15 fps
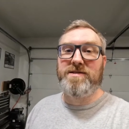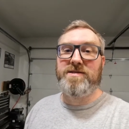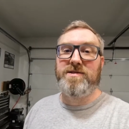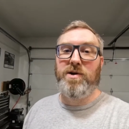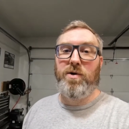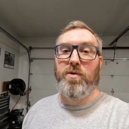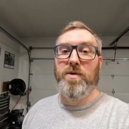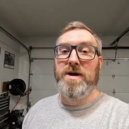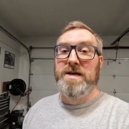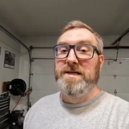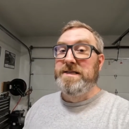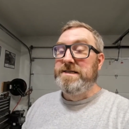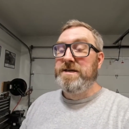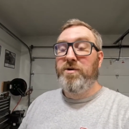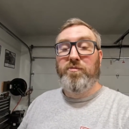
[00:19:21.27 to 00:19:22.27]
So
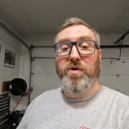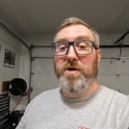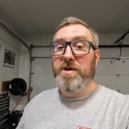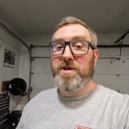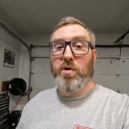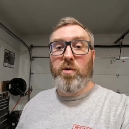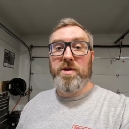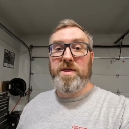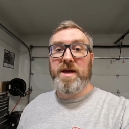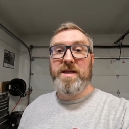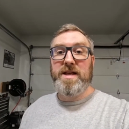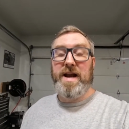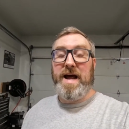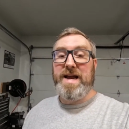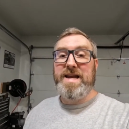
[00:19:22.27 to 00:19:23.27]
really the only thing
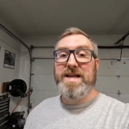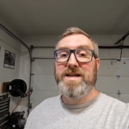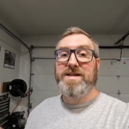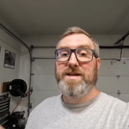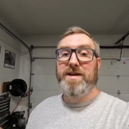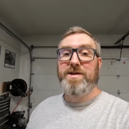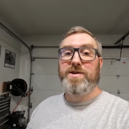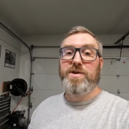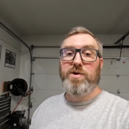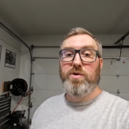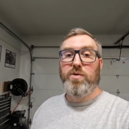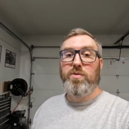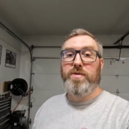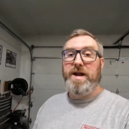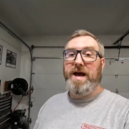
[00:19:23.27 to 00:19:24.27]
that I need to
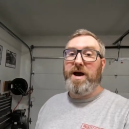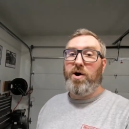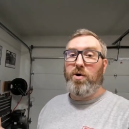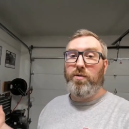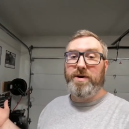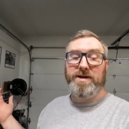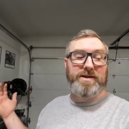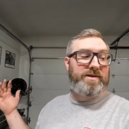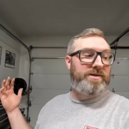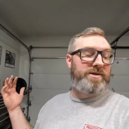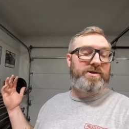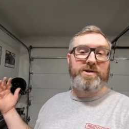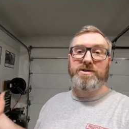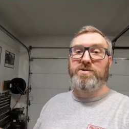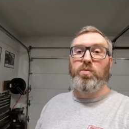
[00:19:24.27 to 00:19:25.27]
do now is
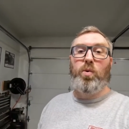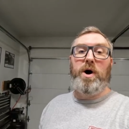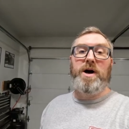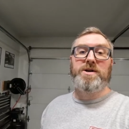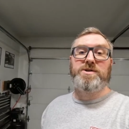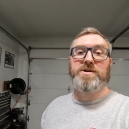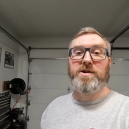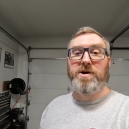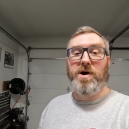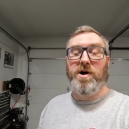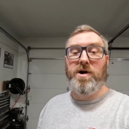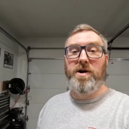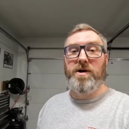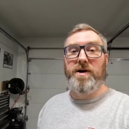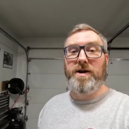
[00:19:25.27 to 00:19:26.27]
just wash the
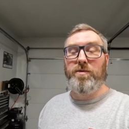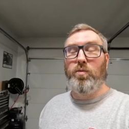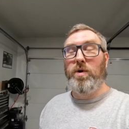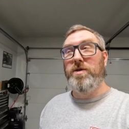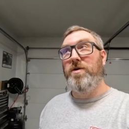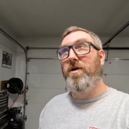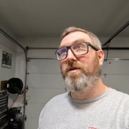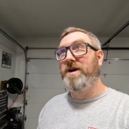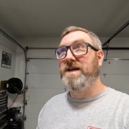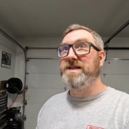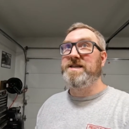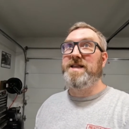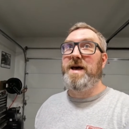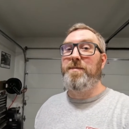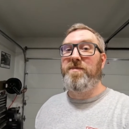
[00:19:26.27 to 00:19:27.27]
car, and whether I'll get
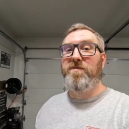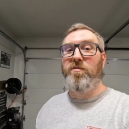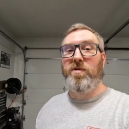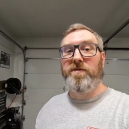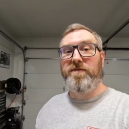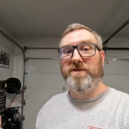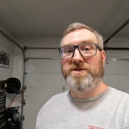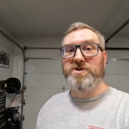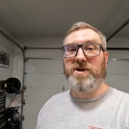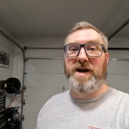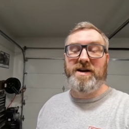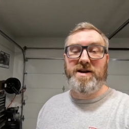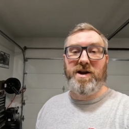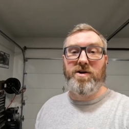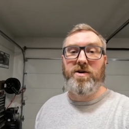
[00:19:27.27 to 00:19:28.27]
to that before the first
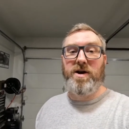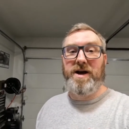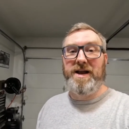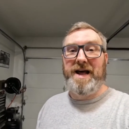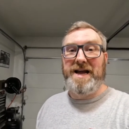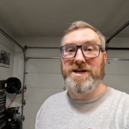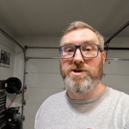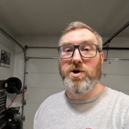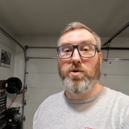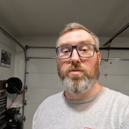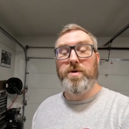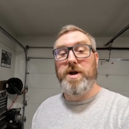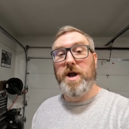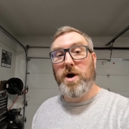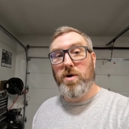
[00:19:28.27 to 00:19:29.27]
track day or not, I
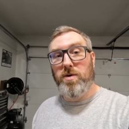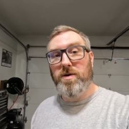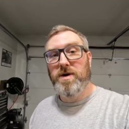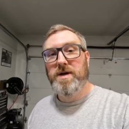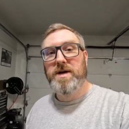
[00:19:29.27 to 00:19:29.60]
don't know.